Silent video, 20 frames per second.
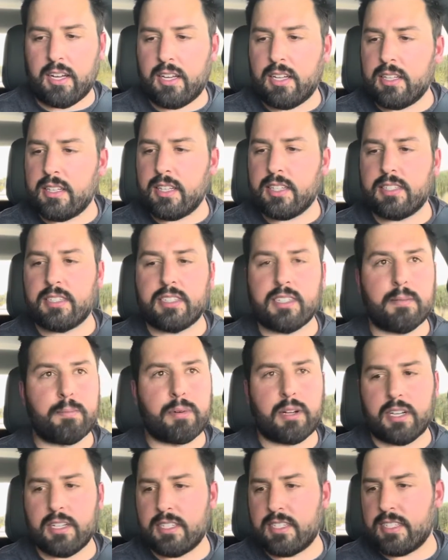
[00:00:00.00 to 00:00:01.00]
let's see,
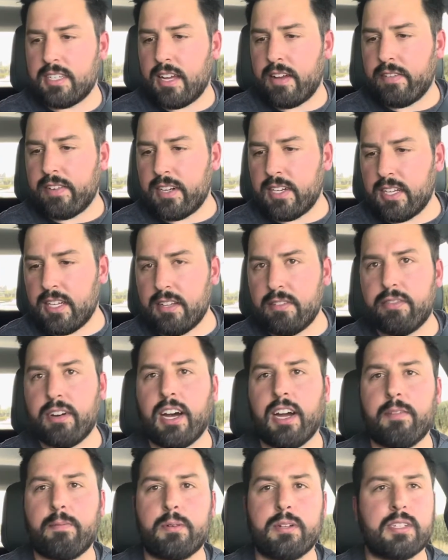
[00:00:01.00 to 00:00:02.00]
probably
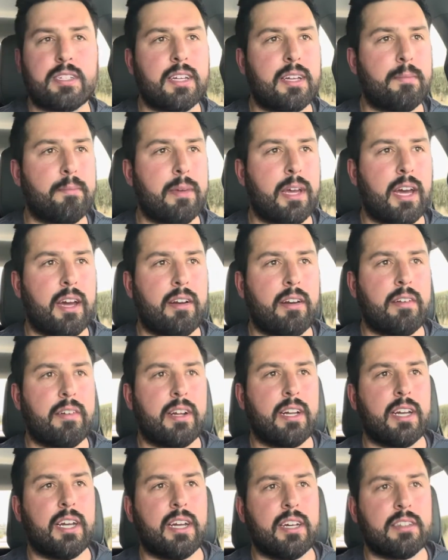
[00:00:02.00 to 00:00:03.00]
75% battery
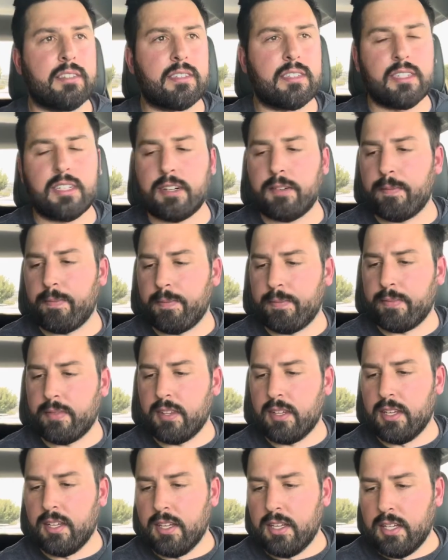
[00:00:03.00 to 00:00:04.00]
right now, so
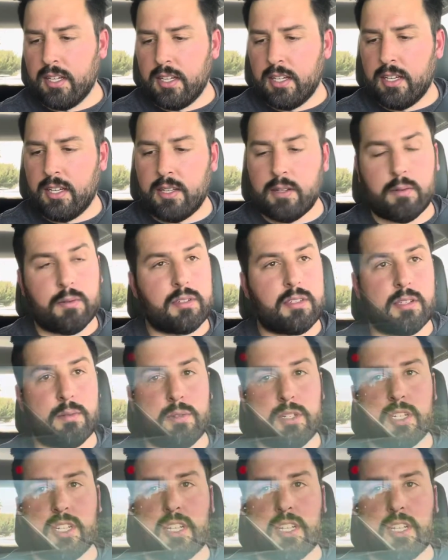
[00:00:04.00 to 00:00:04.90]
let's see what she